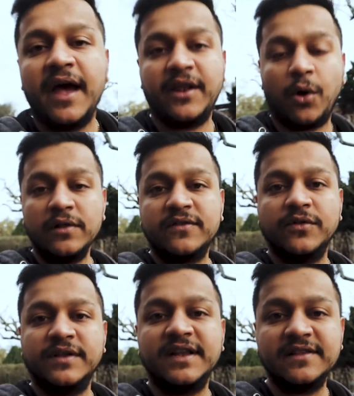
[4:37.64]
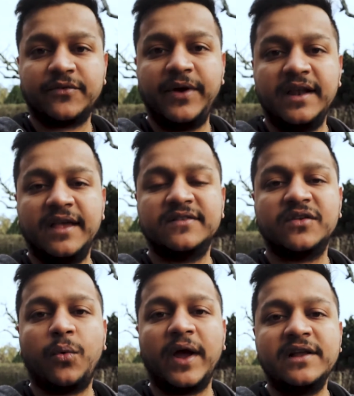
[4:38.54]
and also the tilt screen
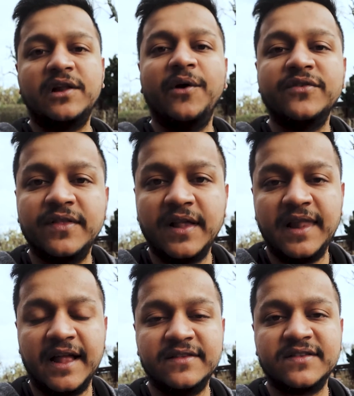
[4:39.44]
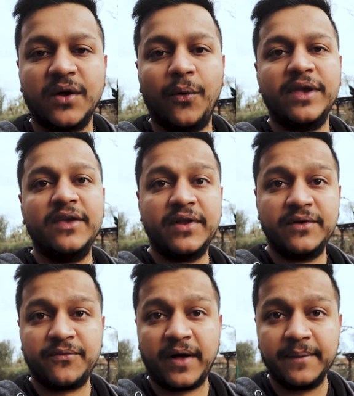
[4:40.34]
is quite close to the lens, so
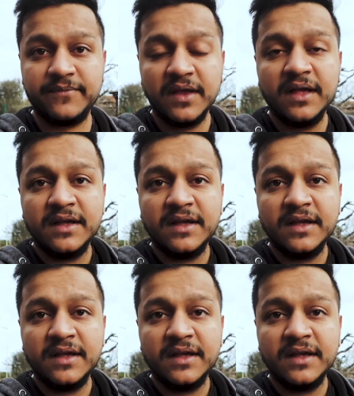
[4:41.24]
even if I'm